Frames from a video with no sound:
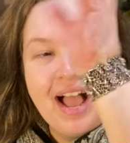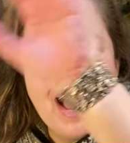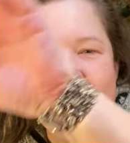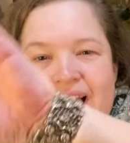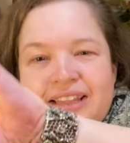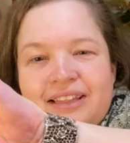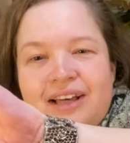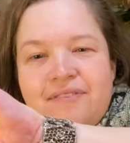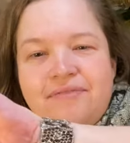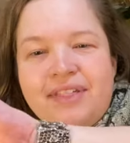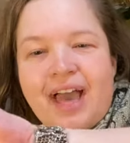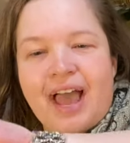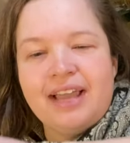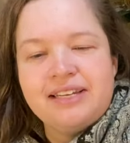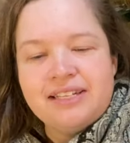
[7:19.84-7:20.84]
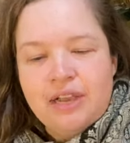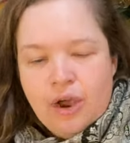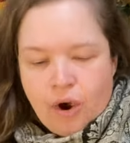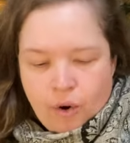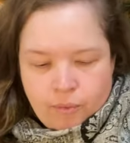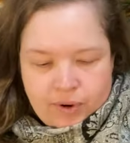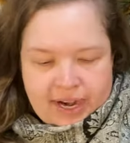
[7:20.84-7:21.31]
I love that.
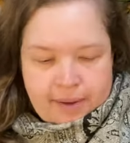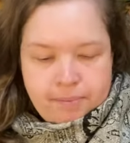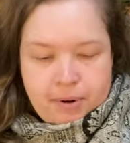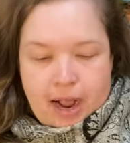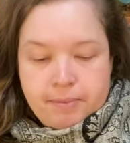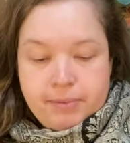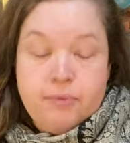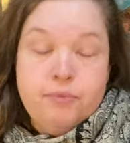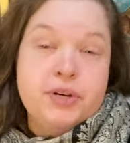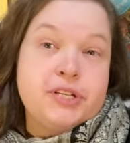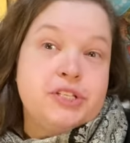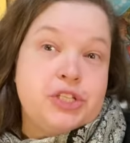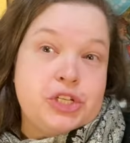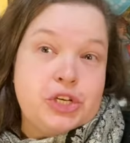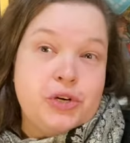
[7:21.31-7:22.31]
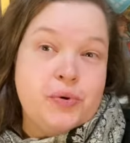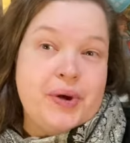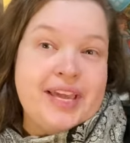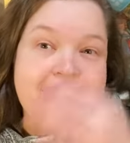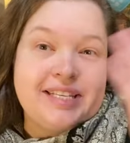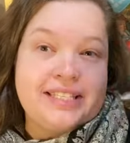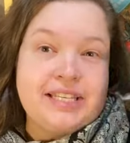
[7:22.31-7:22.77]
What I probably will do
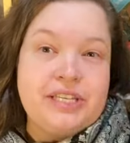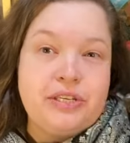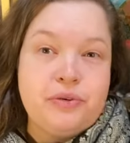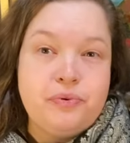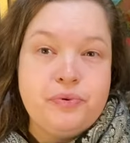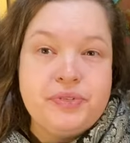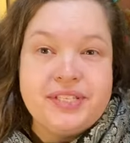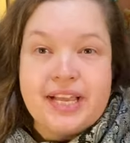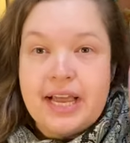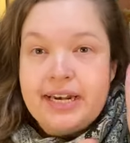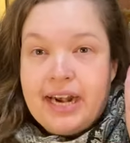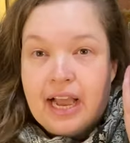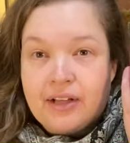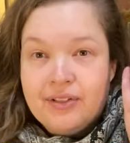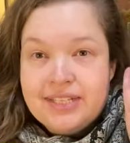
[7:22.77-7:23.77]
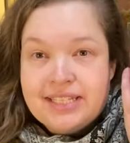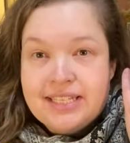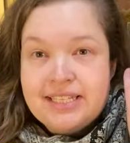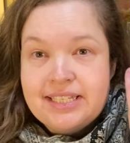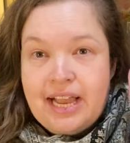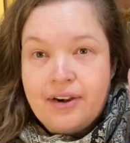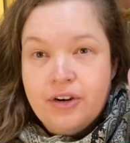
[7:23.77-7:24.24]
is use a necklace
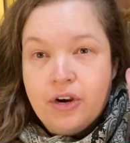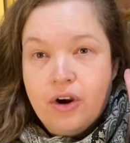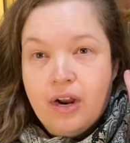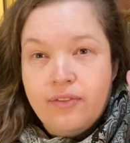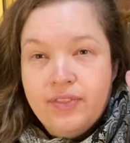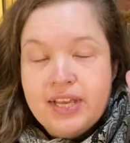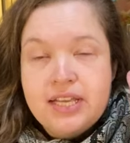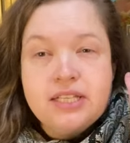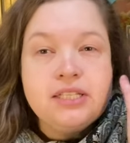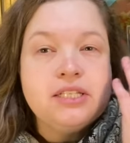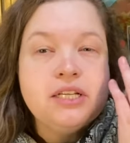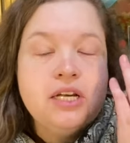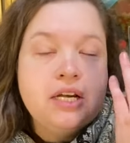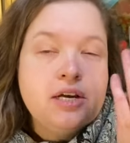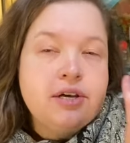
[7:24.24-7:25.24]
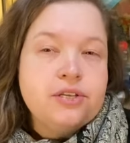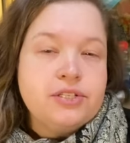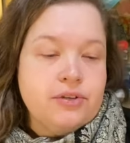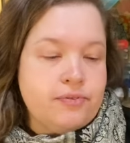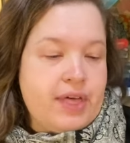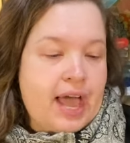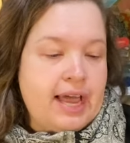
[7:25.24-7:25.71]
extender on this
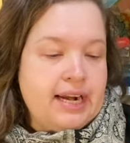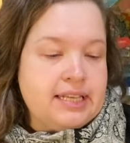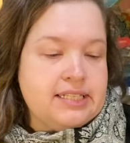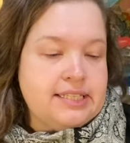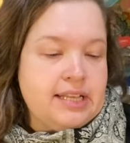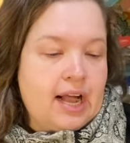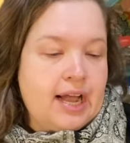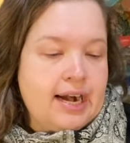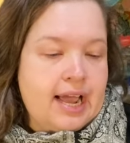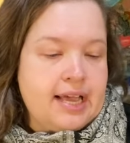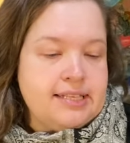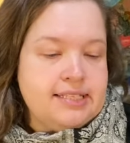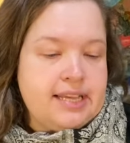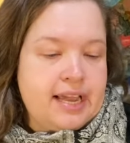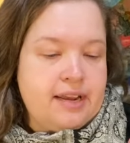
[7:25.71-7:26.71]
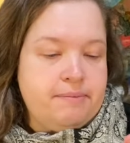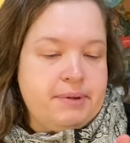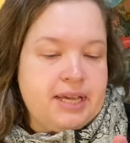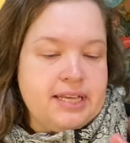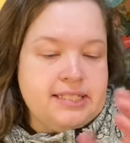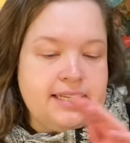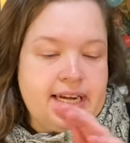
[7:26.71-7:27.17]
so that it's not as tight
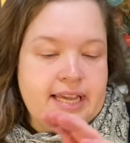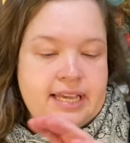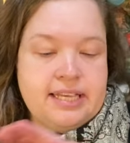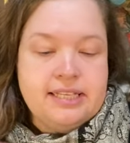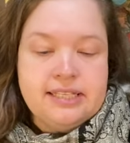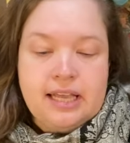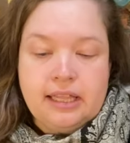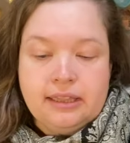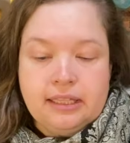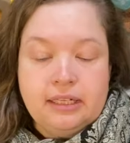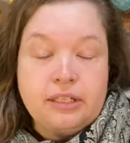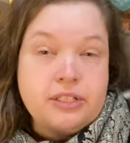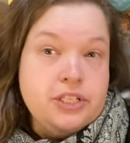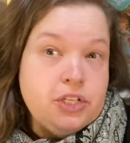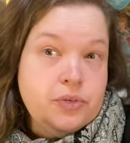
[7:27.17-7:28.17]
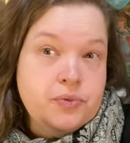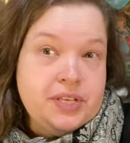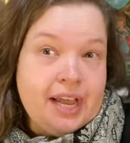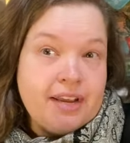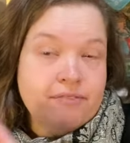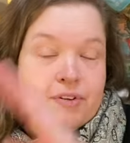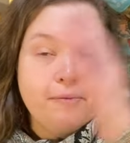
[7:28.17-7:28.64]
because it is a little too
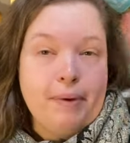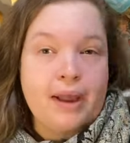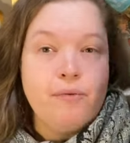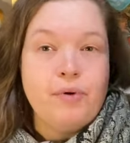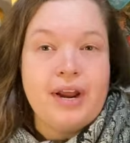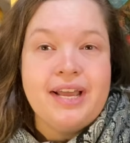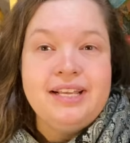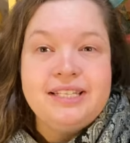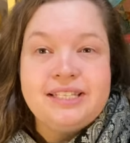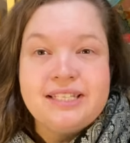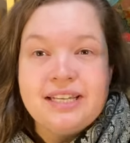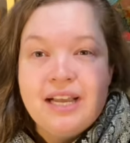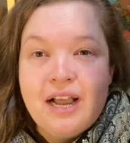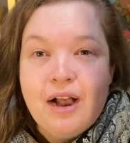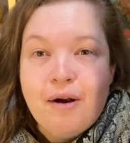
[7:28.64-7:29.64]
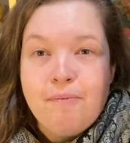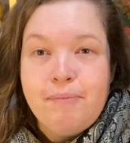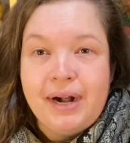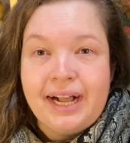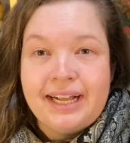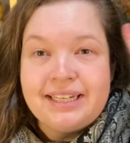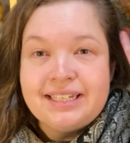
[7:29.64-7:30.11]
tight for my wrist,
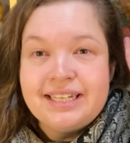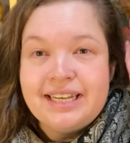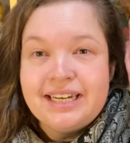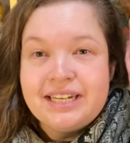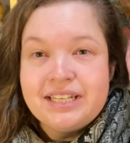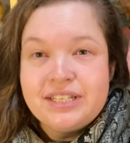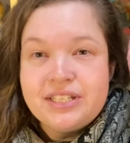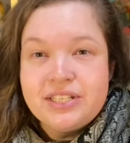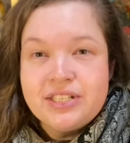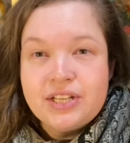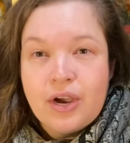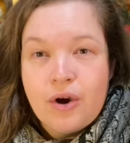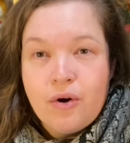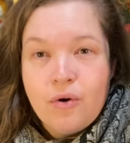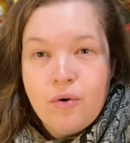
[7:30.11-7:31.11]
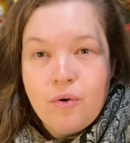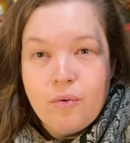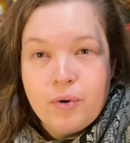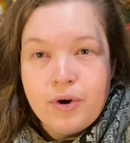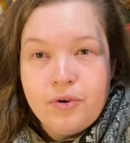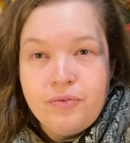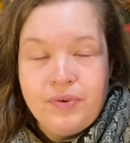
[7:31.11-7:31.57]
but it is so
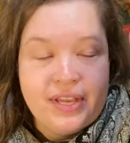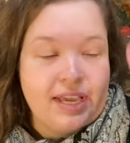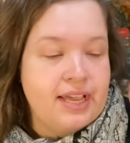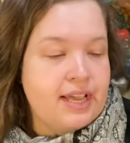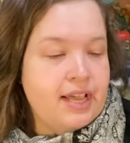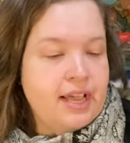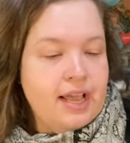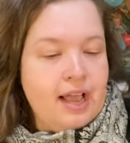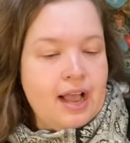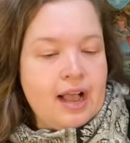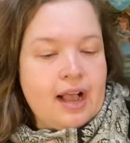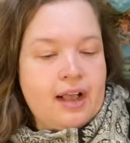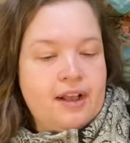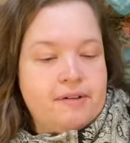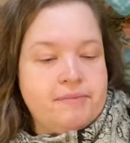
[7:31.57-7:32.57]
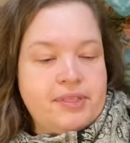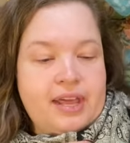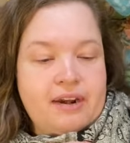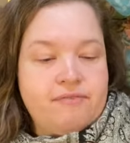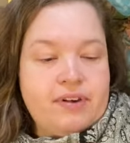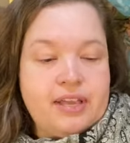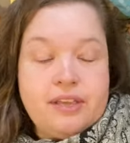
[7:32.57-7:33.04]
groovy um, that
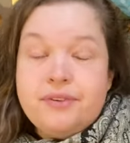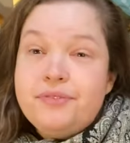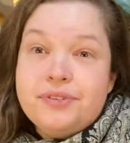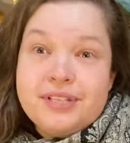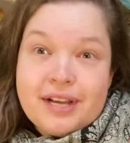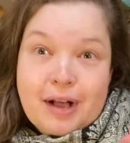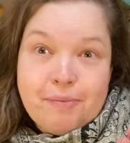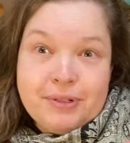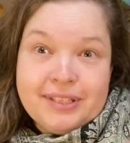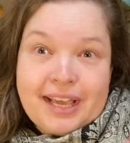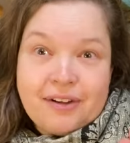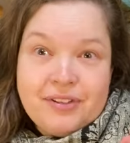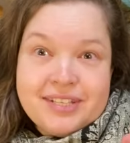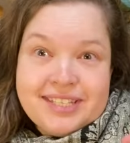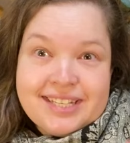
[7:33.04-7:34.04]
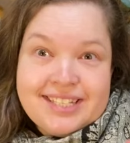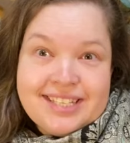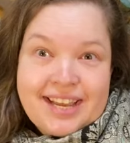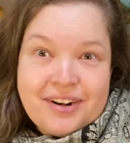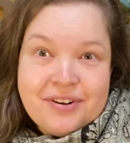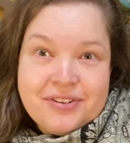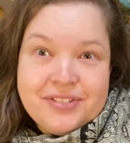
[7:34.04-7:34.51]
if I use a couple necklace
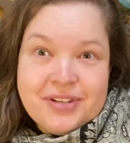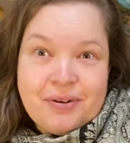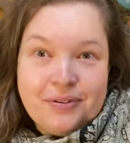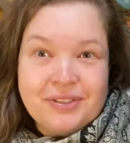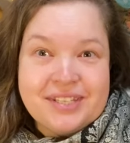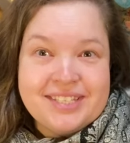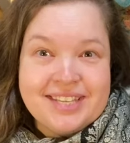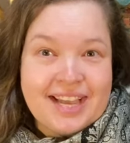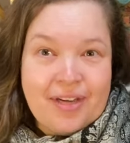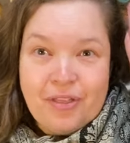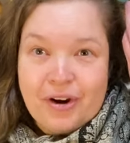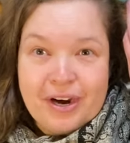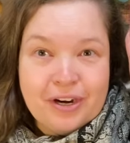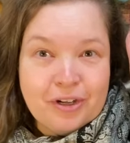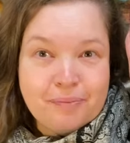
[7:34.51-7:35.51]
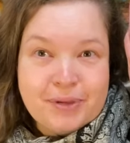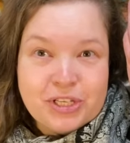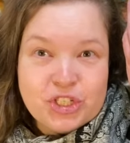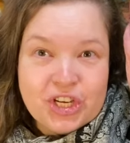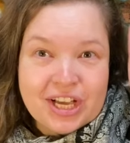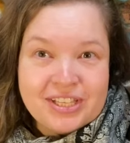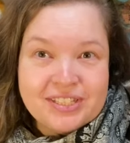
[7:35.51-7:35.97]
extenders to hold this together, it'll be
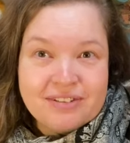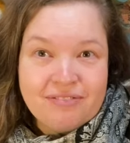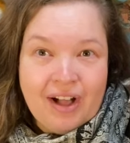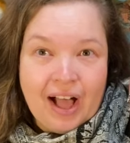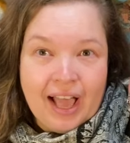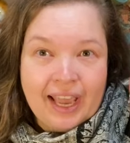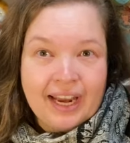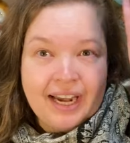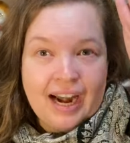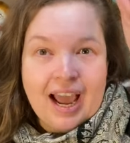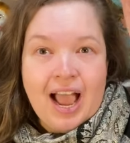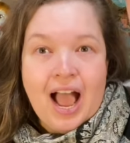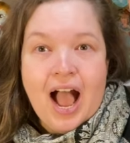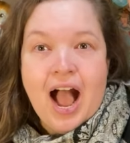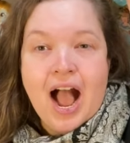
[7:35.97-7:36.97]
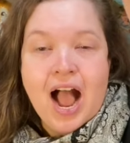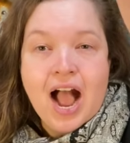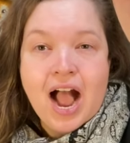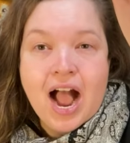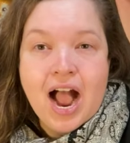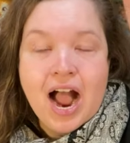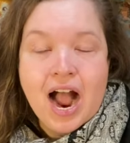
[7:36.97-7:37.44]
just fine.
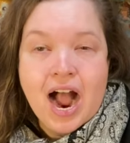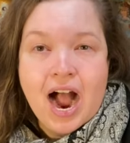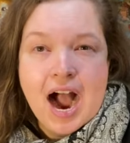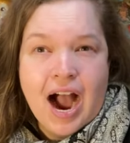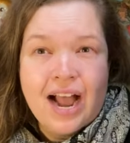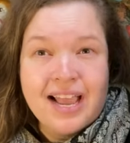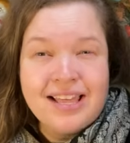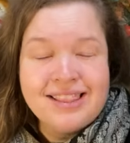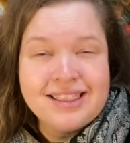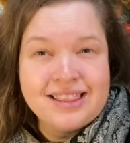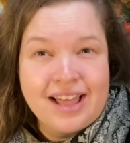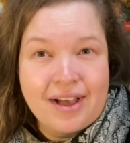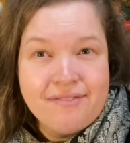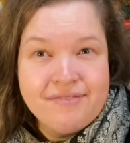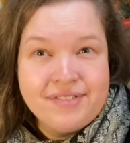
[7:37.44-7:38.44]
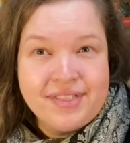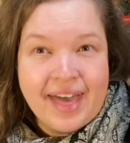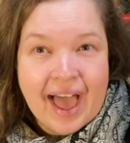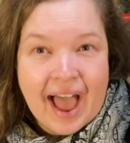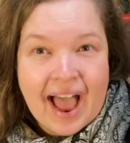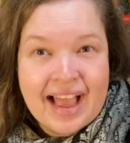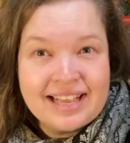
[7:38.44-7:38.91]
I love
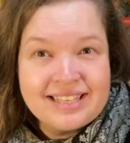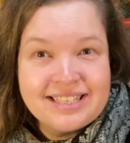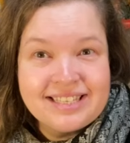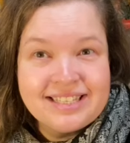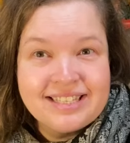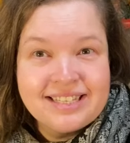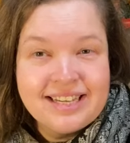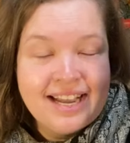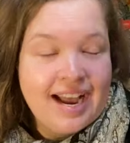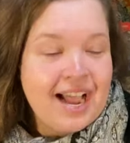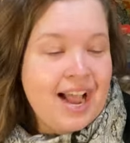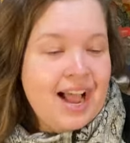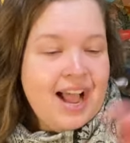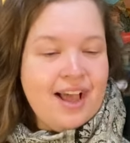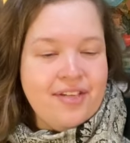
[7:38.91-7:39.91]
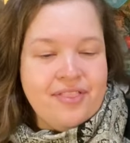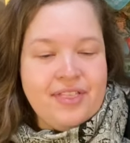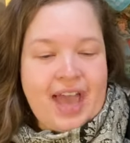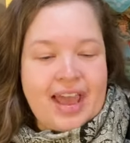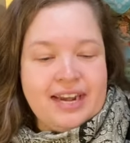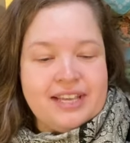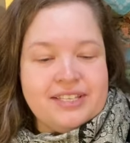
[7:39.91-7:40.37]
that.
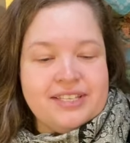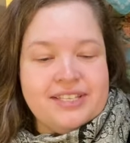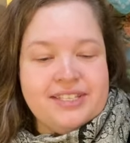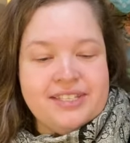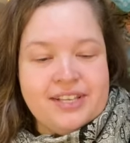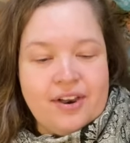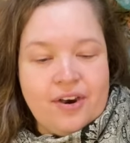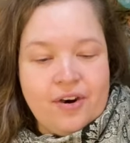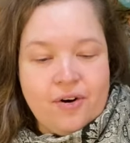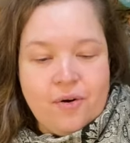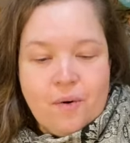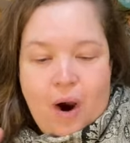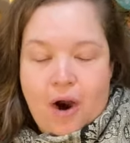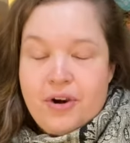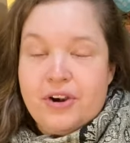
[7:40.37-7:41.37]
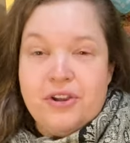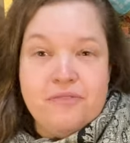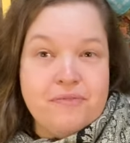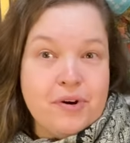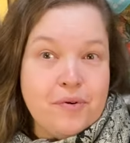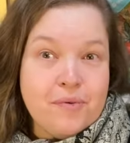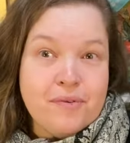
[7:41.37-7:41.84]
That is so Art
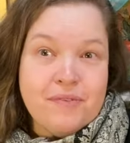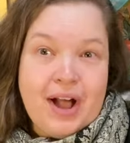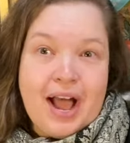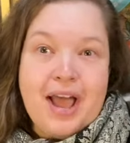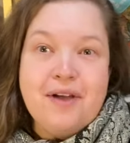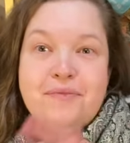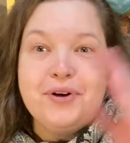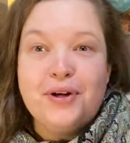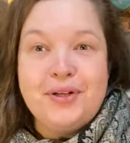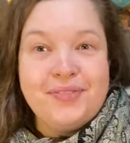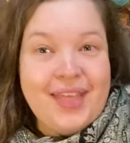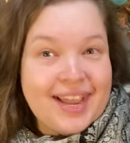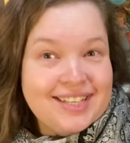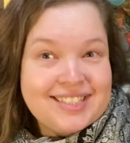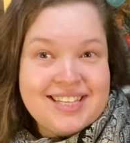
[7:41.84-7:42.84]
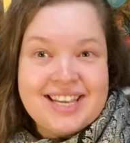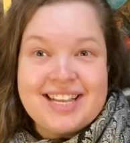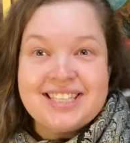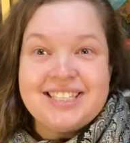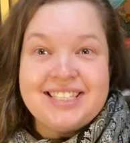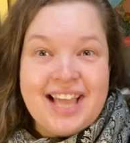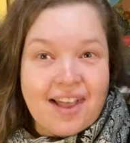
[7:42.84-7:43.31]
Nouveau Revival,
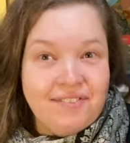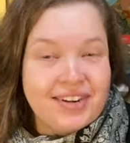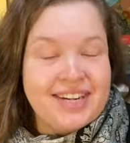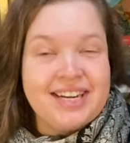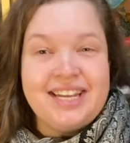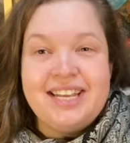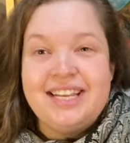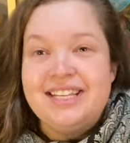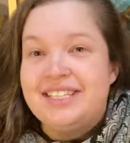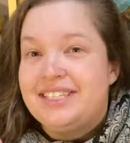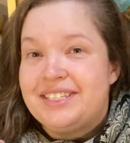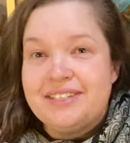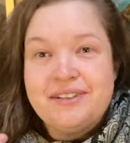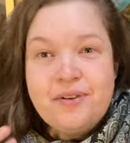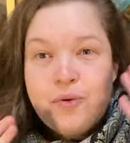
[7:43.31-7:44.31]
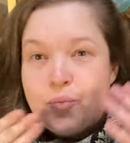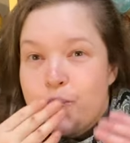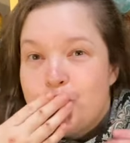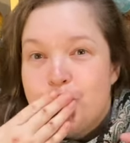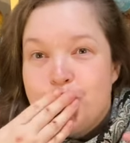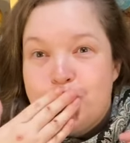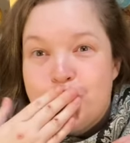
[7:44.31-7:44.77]
1970s.
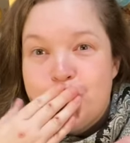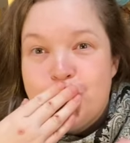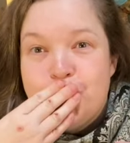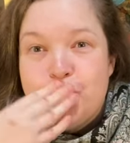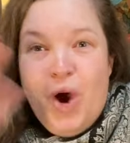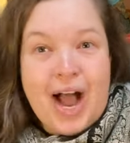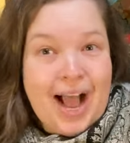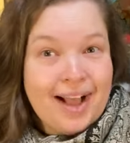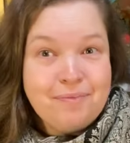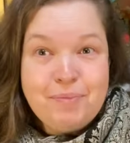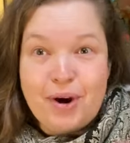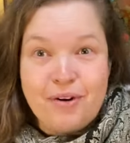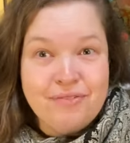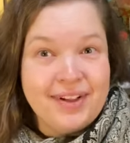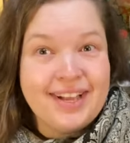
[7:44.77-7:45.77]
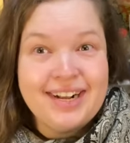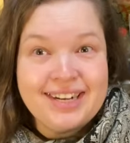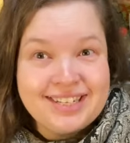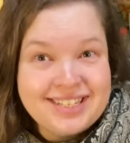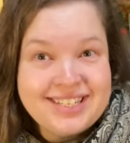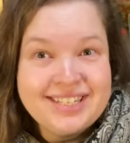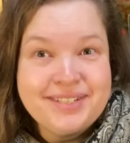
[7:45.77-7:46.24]
Mwah,
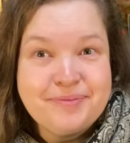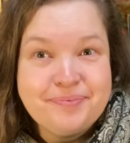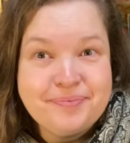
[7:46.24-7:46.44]
perfect.